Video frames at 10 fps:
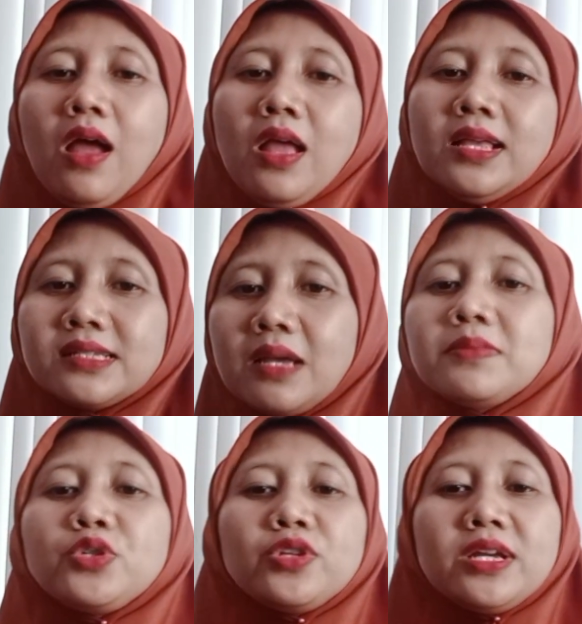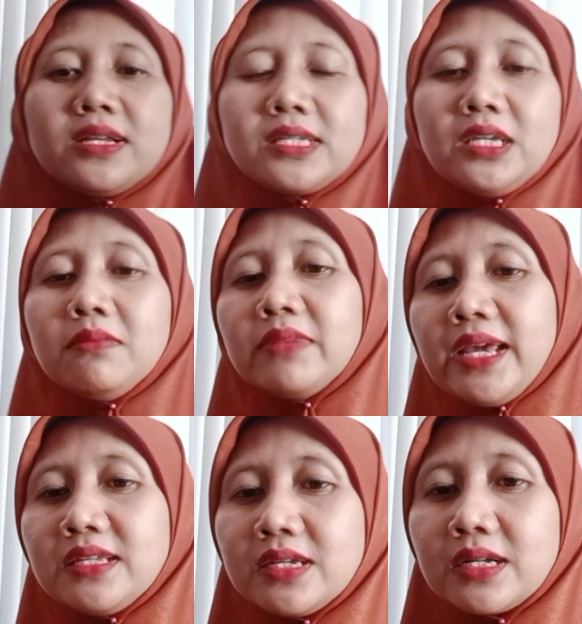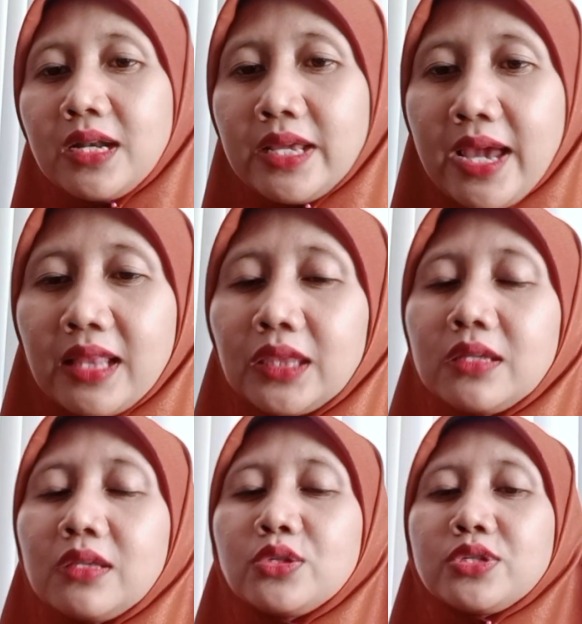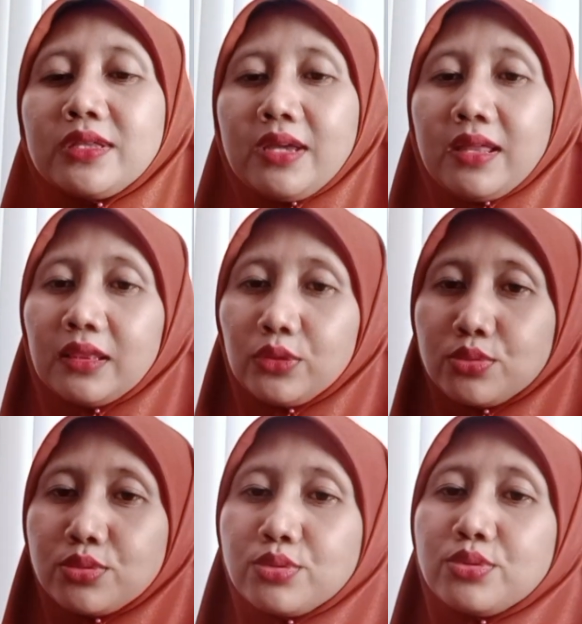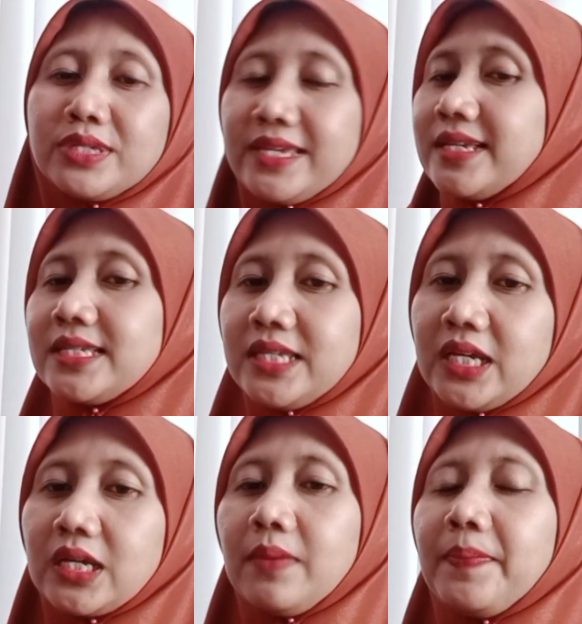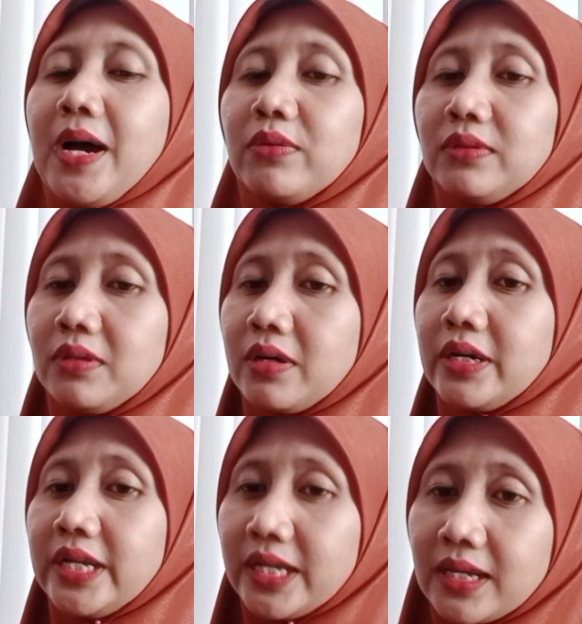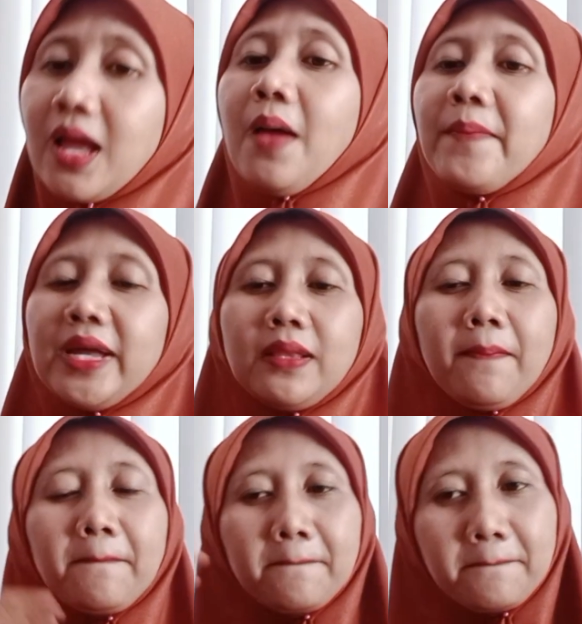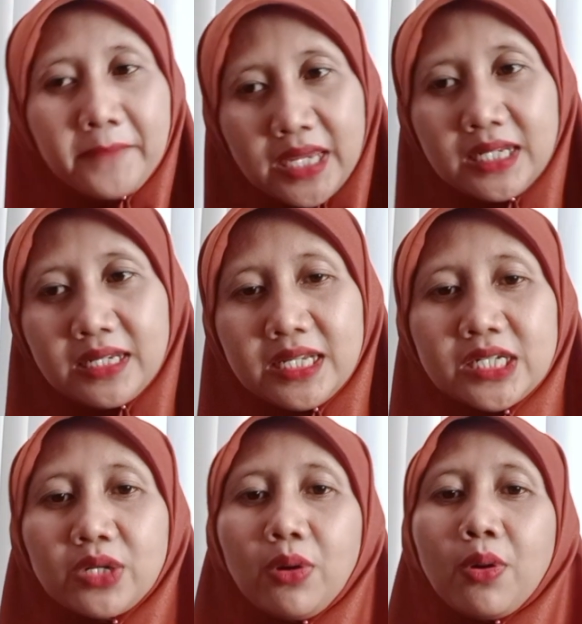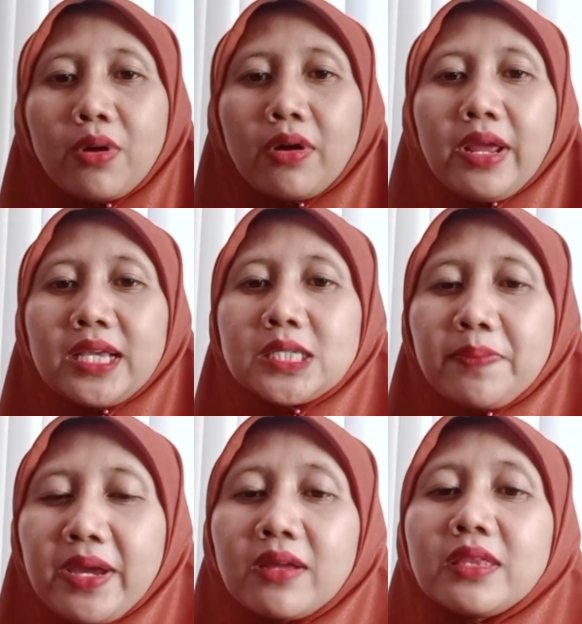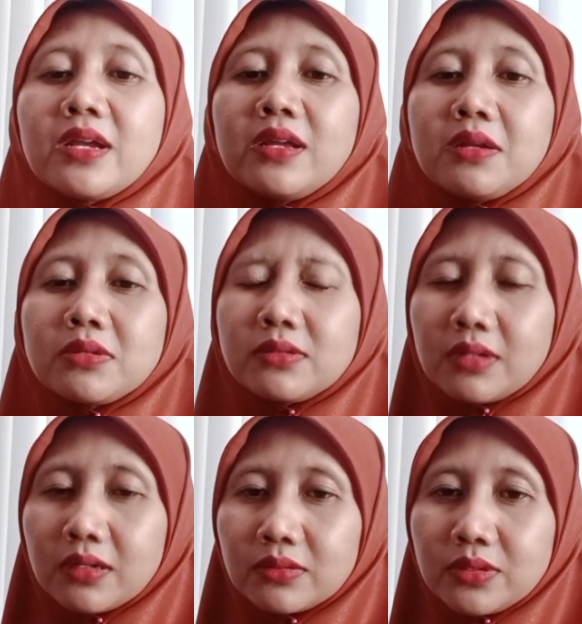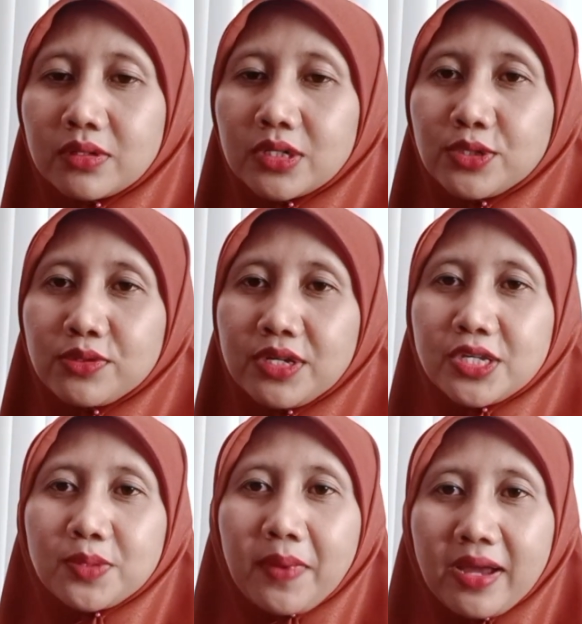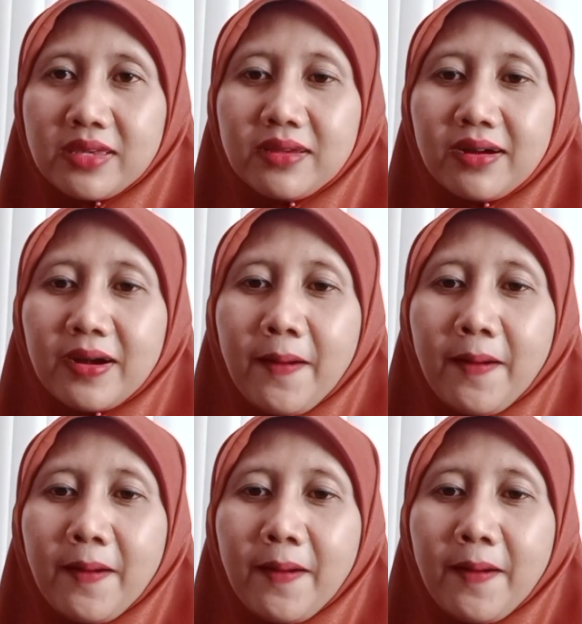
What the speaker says: Some students seem naturally enthusiastic about learning, but many need or expect their instructor to inspire,